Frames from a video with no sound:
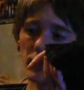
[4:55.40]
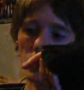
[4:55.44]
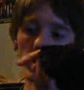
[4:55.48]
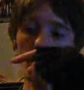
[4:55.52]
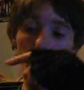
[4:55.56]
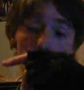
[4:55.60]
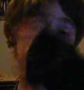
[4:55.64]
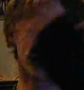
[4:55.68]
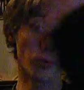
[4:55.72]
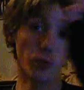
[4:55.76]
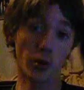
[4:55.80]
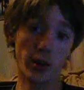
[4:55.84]

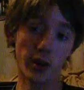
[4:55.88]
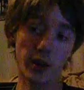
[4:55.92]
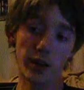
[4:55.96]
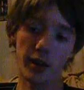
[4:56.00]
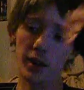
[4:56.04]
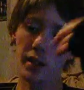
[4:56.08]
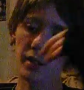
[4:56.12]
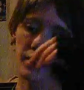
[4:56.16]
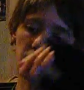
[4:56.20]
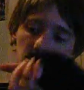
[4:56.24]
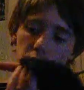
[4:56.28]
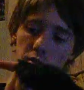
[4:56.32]
or
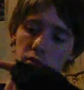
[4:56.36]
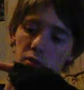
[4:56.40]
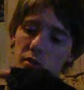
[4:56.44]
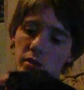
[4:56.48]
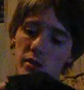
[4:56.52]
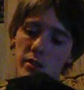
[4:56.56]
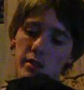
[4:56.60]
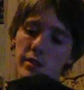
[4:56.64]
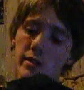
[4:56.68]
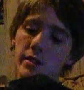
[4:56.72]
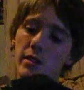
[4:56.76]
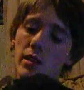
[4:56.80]
brazed, it's
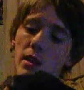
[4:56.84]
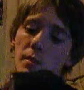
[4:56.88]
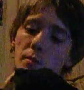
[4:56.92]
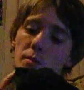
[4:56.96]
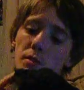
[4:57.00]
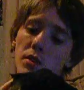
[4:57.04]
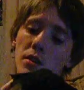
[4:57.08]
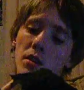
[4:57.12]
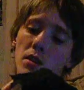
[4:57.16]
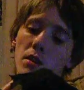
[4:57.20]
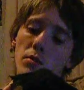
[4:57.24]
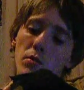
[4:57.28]
just
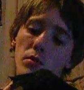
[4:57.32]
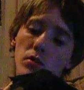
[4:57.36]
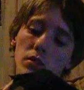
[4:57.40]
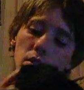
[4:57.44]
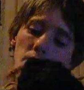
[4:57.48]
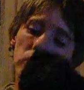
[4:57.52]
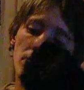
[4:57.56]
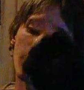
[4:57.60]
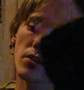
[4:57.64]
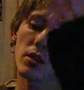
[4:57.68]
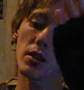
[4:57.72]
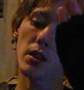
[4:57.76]
stamped on,
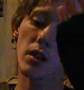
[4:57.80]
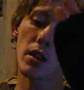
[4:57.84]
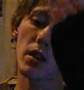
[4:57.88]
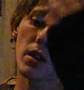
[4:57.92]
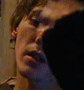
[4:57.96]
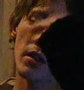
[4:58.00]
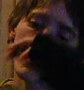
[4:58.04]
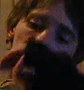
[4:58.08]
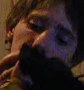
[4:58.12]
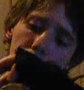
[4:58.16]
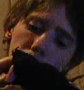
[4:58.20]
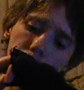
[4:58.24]
which I'm
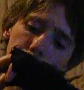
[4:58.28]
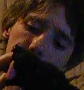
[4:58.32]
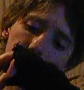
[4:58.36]
okay.